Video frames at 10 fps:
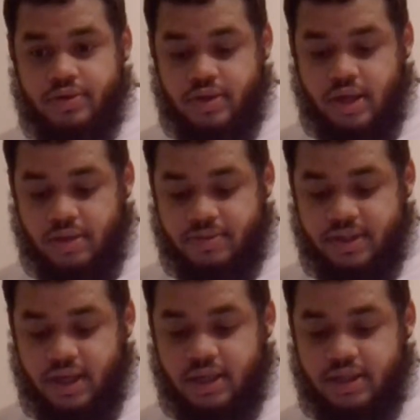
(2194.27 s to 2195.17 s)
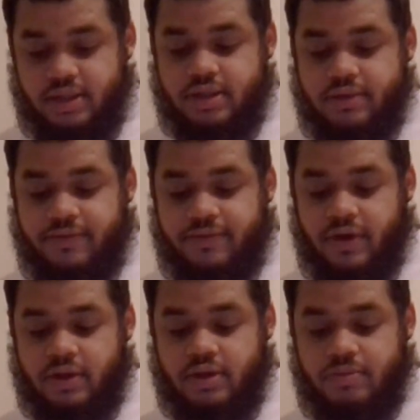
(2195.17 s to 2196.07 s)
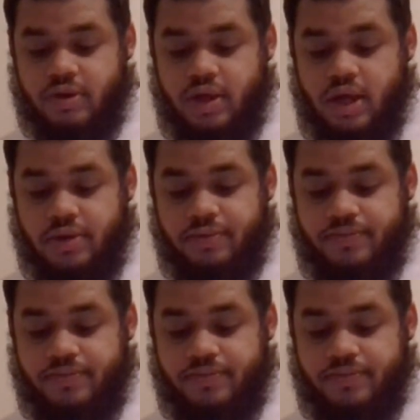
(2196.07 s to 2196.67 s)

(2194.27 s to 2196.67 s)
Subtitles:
You know what I'm saying? This is some fucked up shit.